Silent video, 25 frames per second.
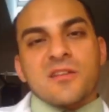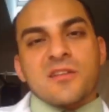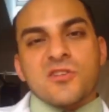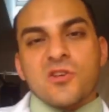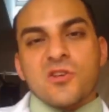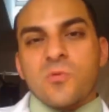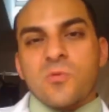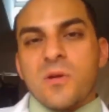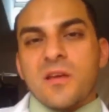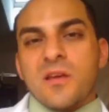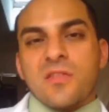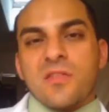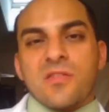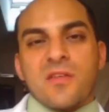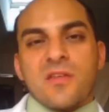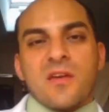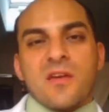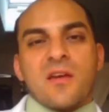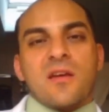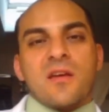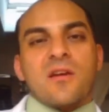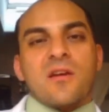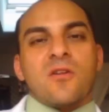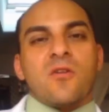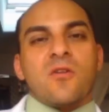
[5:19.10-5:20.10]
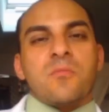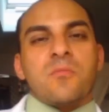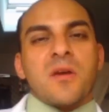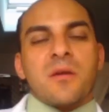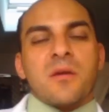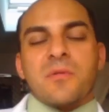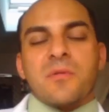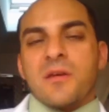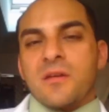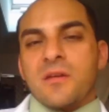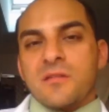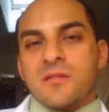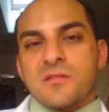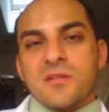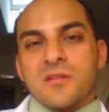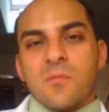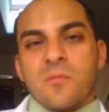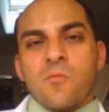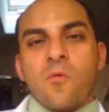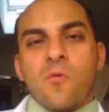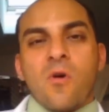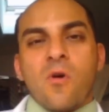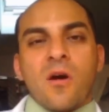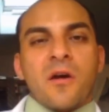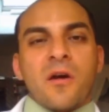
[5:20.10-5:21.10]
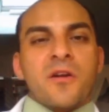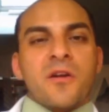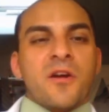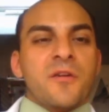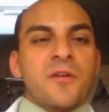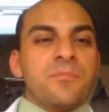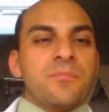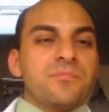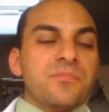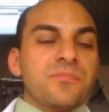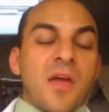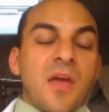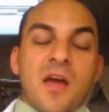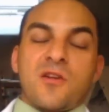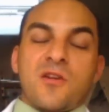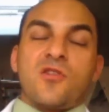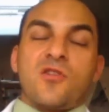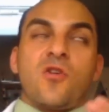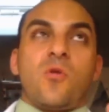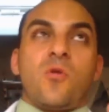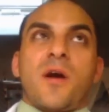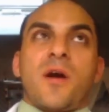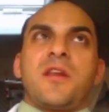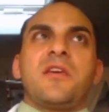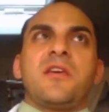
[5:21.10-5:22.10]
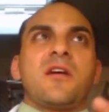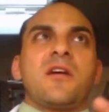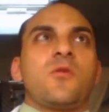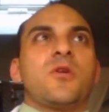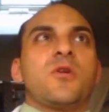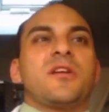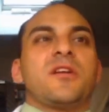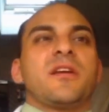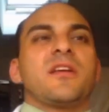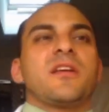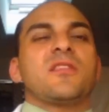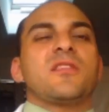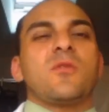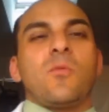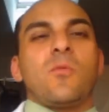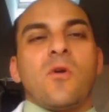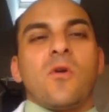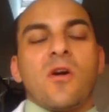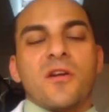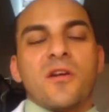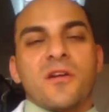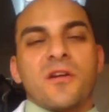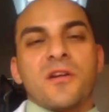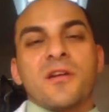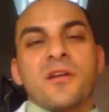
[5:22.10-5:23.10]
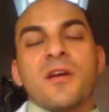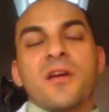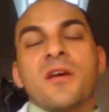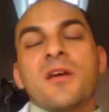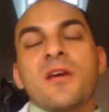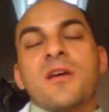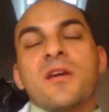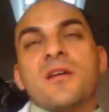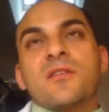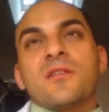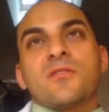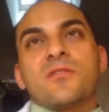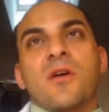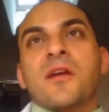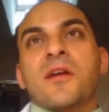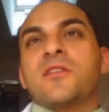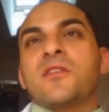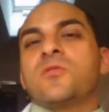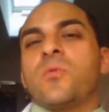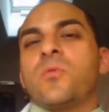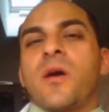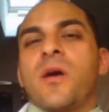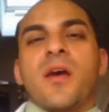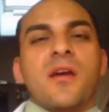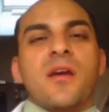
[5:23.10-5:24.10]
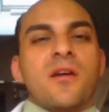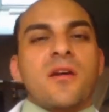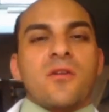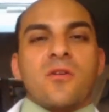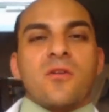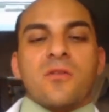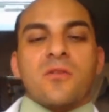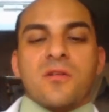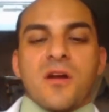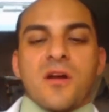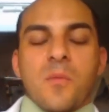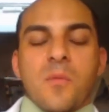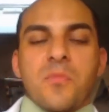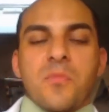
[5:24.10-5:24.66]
you anything? You know, maybe some water." I had no idea where to get the water, so I just went, you know, a couple